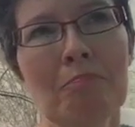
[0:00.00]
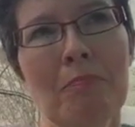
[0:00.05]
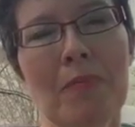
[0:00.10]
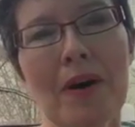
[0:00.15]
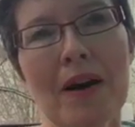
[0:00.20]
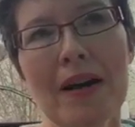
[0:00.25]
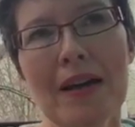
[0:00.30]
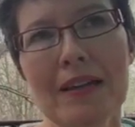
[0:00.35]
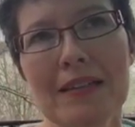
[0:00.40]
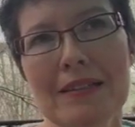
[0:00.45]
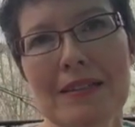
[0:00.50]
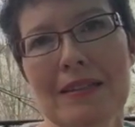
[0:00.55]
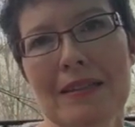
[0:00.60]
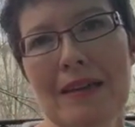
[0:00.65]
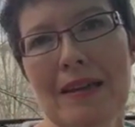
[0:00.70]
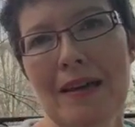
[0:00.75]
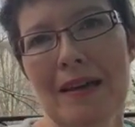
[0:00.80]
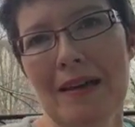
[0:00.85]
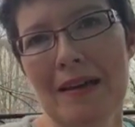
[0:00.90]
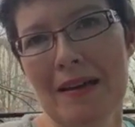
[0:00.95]
But
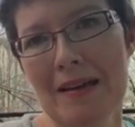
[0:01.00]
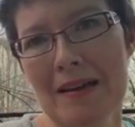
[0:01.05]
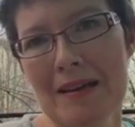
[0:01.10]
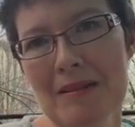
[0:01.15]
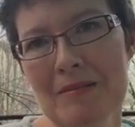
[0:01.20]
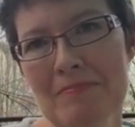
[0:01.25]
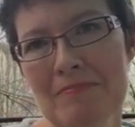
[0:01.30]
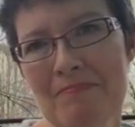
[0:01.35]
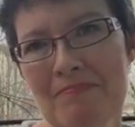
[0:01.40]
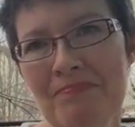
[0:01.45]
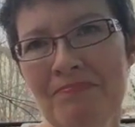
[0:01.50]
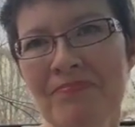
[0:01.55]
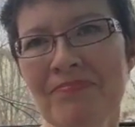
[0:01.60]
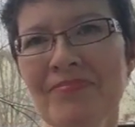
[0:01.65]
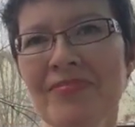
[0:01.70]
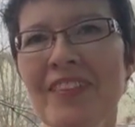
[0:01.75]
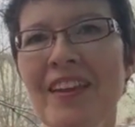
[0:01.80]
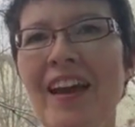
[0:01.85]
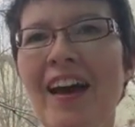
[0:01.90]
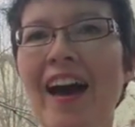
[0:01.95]

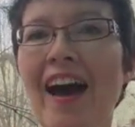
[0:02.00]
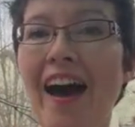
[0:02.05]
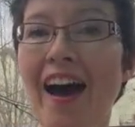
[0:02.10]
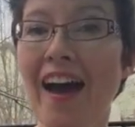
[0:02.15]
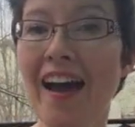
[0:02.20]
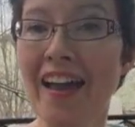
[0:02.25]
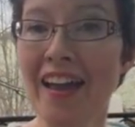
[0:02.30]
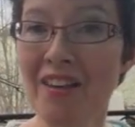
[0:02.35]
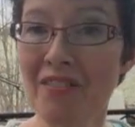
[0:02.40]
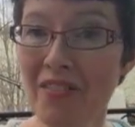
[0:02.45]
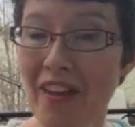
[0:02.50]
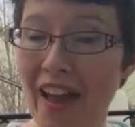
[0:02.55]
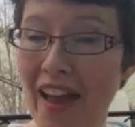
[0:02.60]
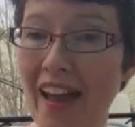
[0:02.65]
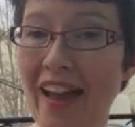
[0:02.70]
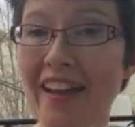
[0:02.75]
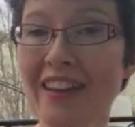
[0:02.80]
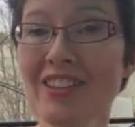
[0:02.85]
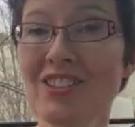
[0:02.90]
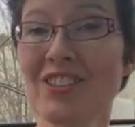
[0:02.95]
I have
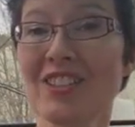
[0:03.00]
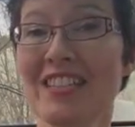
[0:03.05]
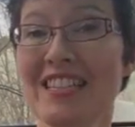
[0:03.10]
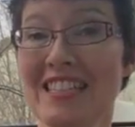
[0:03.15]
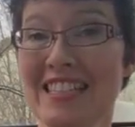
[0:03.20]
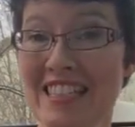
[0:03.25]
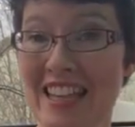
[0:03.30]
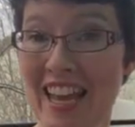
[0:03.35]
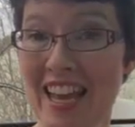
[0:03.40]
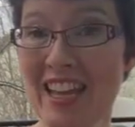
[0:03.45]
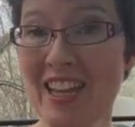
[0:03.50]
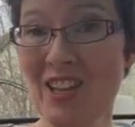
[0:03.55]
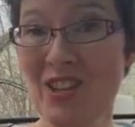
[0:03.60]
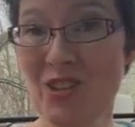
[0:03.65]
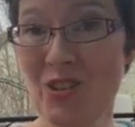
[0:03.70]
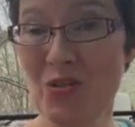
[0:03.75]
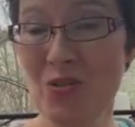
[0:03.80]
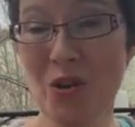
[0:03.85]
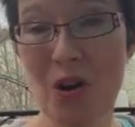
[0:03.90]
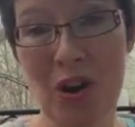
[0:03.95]
actually
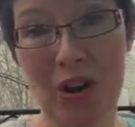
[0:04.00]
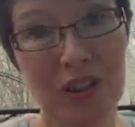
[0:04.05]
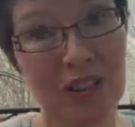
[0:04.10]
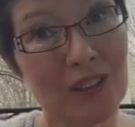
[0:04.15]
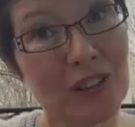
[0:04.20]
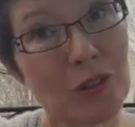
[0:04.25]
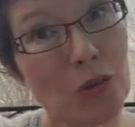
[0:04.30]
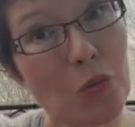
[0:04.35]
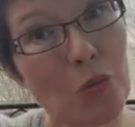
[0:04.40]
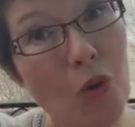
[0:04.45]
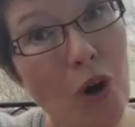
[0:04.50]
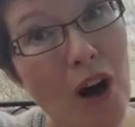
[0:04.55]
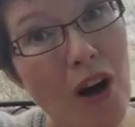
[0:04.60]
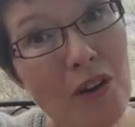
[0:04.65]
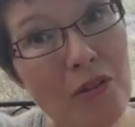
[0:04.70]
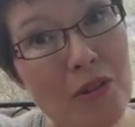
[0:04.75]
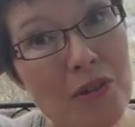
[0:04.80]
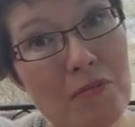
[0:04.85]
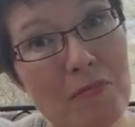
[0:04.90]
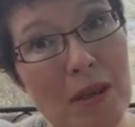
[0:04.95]
taken you on a little
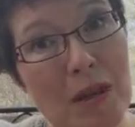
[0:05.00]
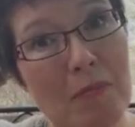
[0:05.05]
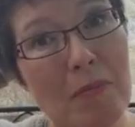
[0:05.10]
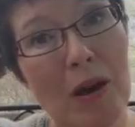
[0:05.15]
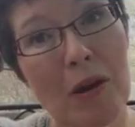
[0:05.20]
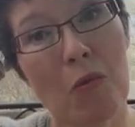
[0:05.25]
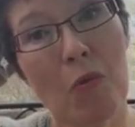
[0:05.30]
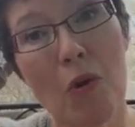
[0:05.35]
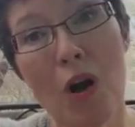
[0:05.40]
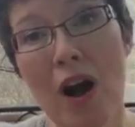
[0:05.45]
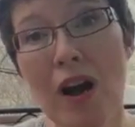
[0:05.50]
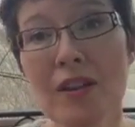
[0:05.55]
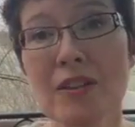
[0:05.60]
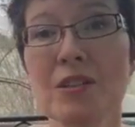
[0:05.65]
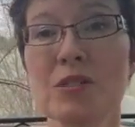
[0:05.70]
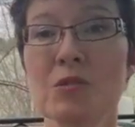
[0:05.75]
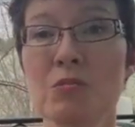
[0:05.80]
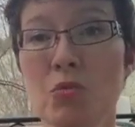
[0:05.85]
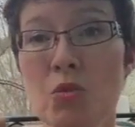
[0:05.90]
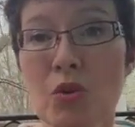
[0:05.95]
walk with me. My walk
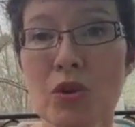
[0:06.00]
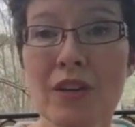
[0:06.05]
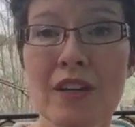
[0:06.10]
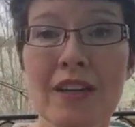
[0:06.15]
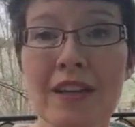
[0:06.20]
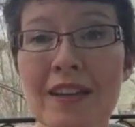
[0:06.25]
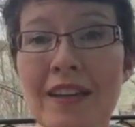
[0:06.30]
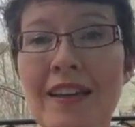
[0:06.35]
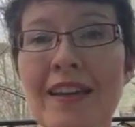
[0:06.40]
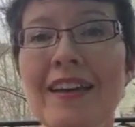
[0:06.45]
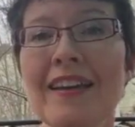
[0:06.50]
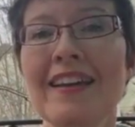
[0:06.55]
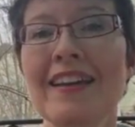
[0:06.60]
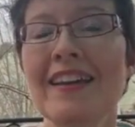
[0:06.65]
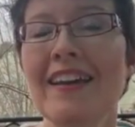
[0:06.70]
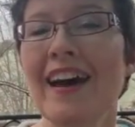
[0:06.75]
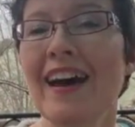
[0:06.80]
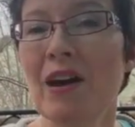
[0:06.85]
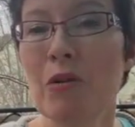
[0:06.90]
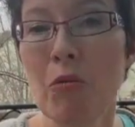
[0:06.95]
this morning,
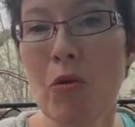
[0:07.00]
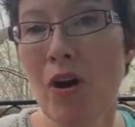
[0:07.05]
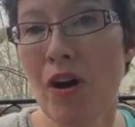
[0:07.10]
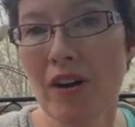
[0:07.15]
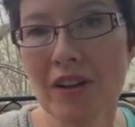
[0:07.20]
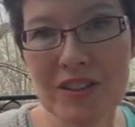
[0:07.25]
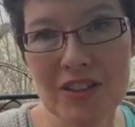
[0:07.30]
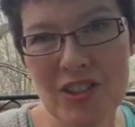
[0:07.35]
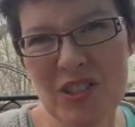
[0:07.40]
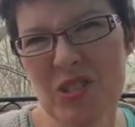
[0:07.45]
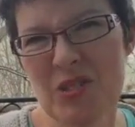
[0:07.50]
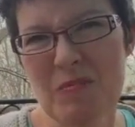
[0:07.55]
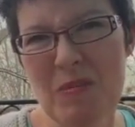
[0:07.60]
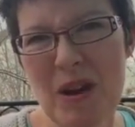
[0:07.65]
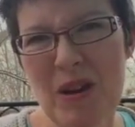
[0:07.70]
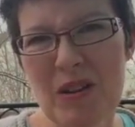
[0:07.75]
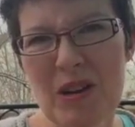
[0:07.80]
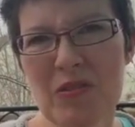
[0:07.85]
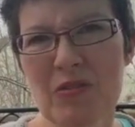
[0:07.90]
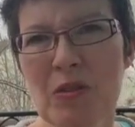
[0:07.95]
I walk just
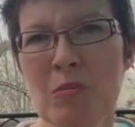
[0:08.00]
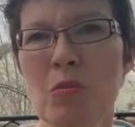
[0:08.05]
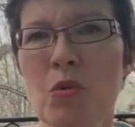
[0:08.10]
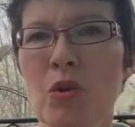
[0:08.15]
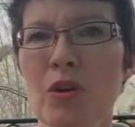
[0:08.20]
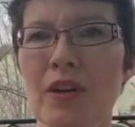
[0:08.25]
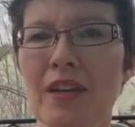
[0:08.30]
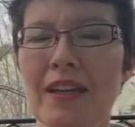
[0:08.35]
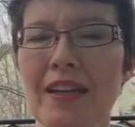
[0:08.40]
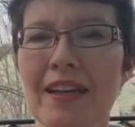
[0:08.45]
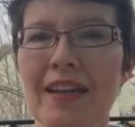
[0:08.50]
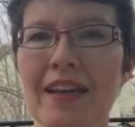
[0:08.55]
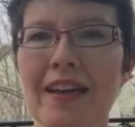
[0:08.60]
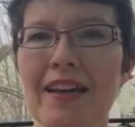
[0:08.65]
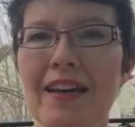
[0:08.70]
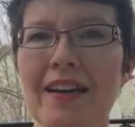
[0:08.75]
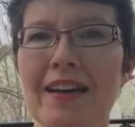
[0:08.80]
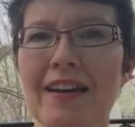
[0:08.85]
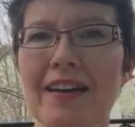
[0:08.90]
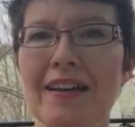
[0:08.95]
about every morning.
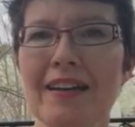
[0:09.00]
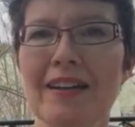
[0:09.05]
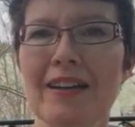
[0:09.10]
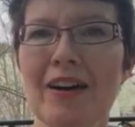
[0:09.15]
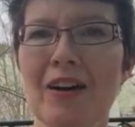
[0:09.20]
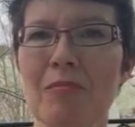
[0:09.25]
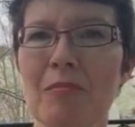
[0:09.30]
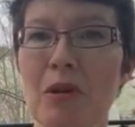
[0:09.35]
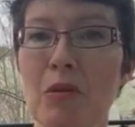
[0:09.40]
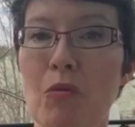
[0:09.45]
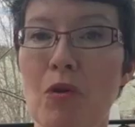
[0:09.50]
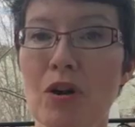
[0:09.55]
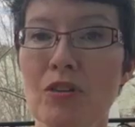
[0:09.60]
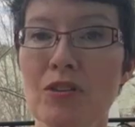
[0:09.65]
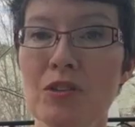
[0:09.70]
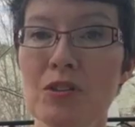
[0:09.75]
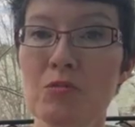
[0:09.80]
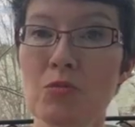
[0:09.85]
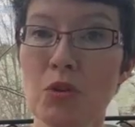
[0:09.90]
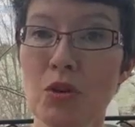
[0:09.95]
On my
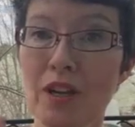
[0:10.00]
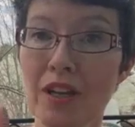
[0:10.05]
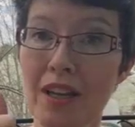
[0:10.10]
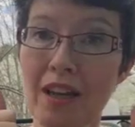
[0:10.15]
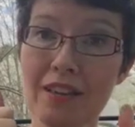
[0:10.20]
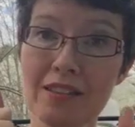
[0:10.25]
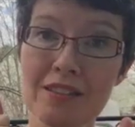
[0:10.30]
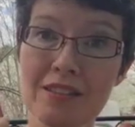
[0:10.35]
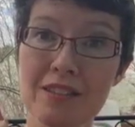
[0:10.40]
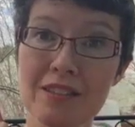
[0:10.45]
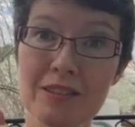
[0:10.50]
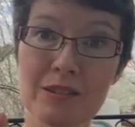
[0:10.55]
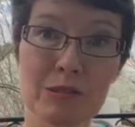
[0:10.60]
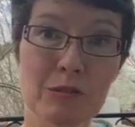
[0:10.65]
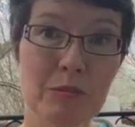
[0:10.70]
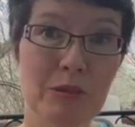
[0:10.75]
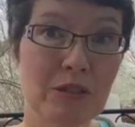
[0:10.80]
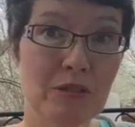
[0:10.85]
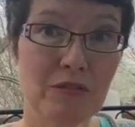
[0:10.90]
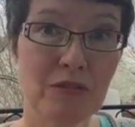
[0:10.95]
walk this morning, I took a
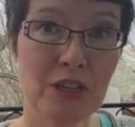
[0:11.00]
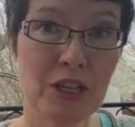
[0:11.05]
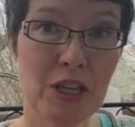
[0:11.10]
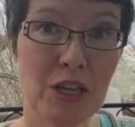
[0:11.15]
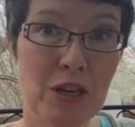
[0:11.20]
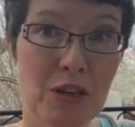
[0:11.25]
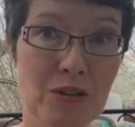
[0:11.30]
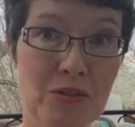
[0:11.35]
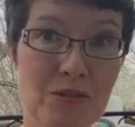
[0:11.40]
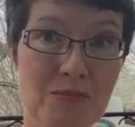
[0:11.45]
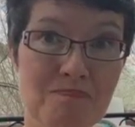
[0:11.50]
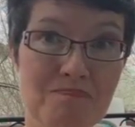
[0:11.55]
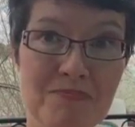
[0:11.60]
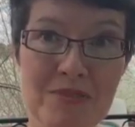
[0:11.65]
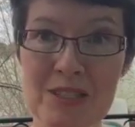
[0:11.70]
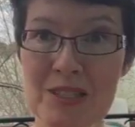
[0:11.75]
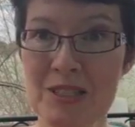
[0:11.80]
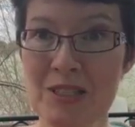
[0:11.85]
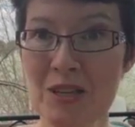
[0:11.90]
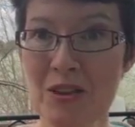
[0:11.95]
little bit of video
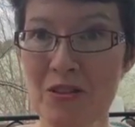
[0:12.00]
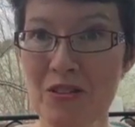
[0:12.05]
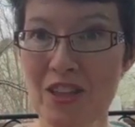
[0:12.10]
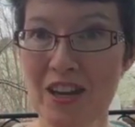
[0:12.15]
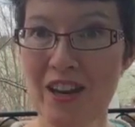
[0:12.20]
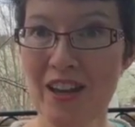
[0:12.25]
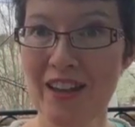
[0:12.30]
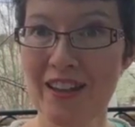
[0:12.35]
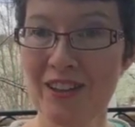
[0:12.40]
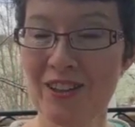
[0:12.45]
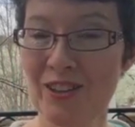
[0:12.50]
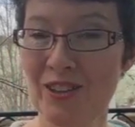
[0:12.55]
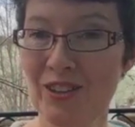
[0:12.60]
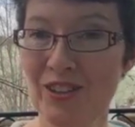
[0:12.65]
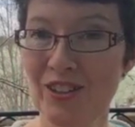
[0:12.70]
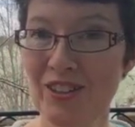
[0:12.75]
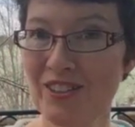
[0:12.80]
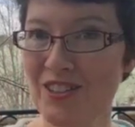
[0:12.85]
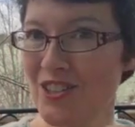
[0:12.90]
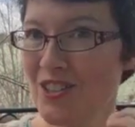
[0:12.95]
so that I
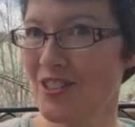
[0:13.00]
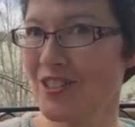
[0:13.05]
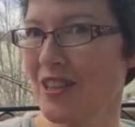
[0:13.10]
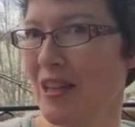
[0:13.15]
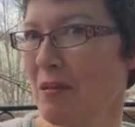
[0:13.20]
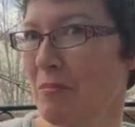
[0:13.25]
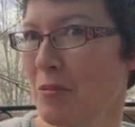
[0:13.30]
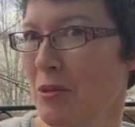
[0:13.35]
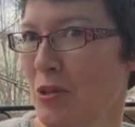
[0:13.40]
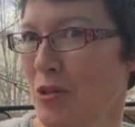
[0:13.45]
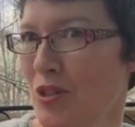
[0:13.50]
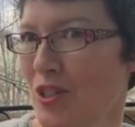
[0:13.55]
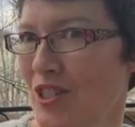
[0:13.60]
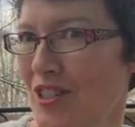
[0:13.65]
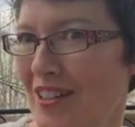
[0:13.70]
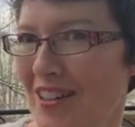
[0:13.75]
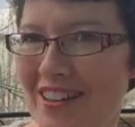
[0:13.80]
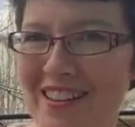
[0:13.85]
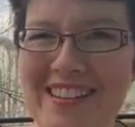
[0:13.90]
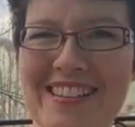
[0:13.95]
could, just like
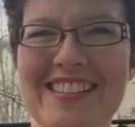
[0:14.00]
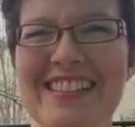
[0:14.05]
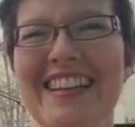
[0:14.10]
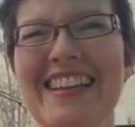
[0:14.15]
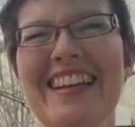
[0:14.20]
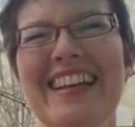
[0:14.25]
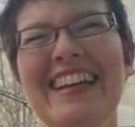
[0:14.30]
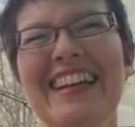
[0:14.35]
Patricia does.